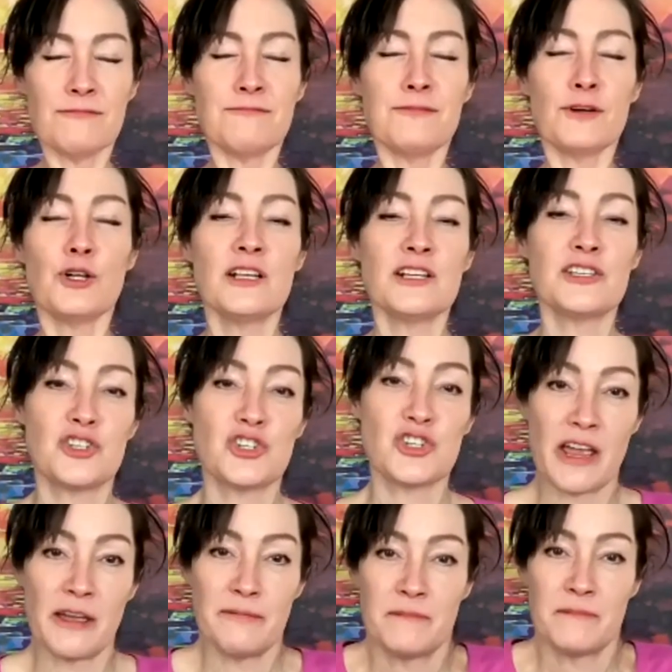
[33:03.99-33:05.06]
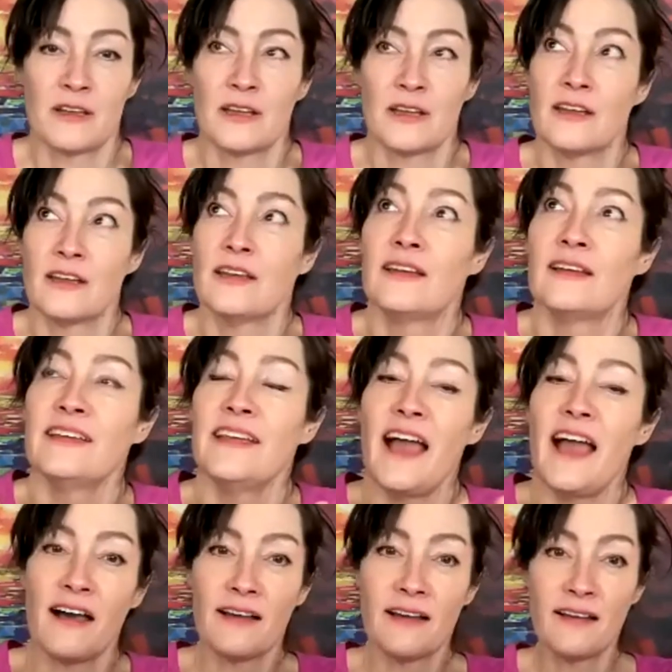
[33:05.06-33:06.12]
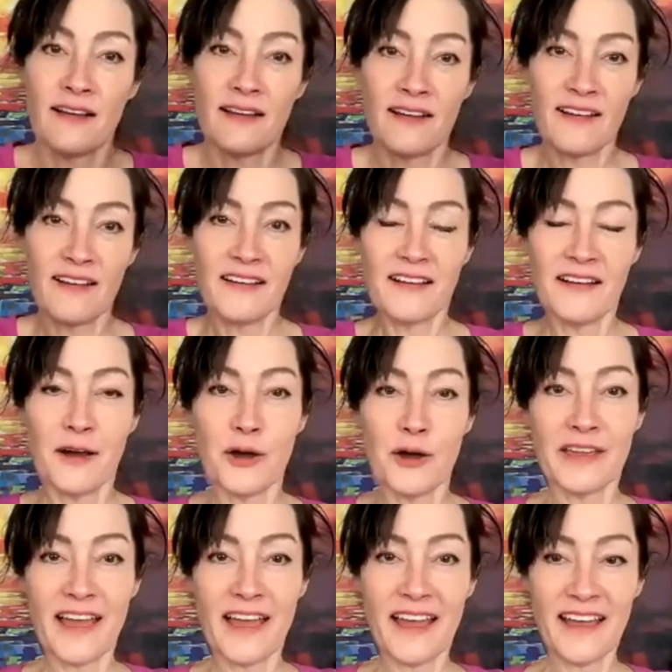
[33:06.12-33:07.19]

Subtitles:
Fullest shape. Yeah. Okay.